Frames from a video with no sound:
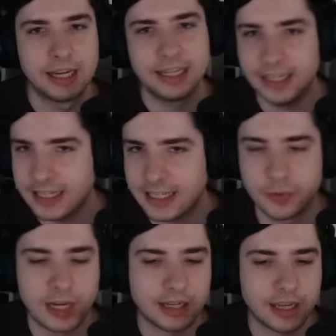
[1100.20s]
Easy to
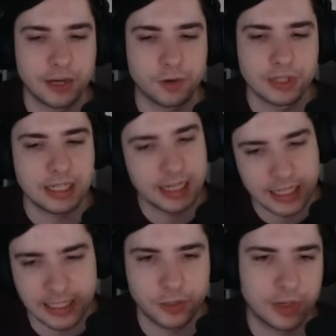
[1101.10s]
get KOs,
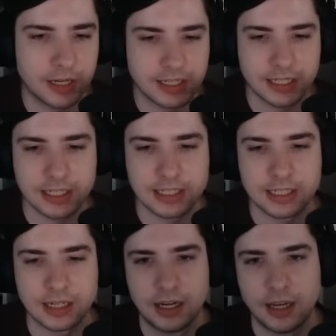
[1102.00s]
easy to get
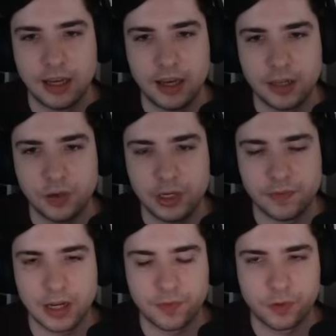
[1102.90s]
assists, and then you even
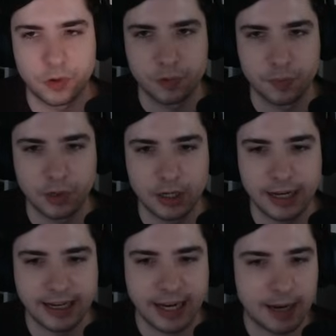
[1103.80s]
have good more late game